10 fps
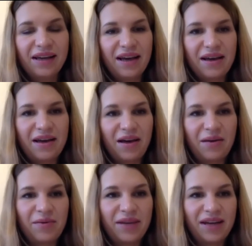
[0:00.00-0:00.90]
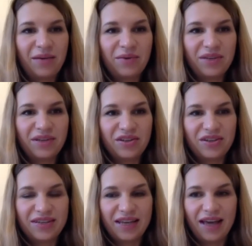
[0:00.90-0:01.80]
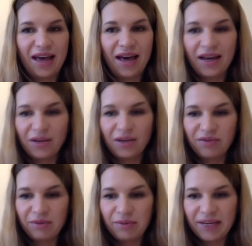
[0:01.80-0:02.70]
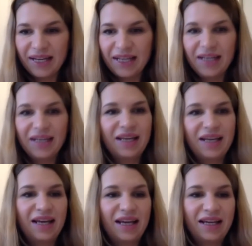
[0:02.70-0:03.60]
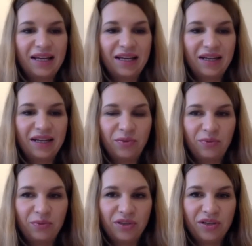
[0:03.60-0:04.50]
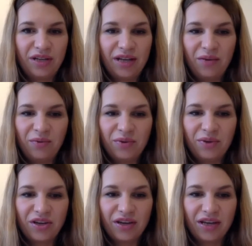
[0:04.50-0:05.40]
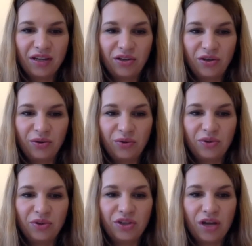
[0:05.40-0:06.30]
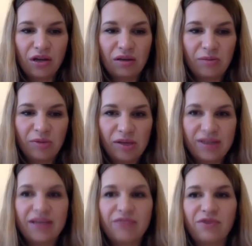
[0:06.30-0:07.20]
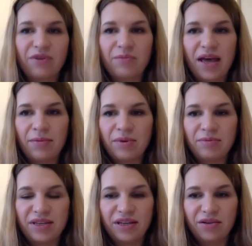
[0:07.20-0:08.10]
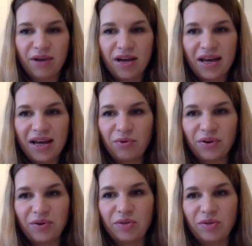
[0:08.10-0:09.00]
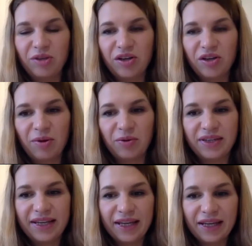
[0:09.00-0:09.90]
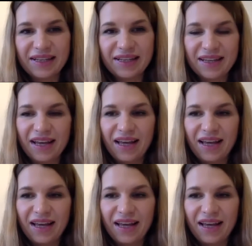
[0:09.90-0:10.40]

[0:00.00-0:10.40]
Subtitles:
And I wanted just to say hi to everybody. And today we're talking to Chuck Lubelczyk from MMCRI. We're going to be talking about ticks.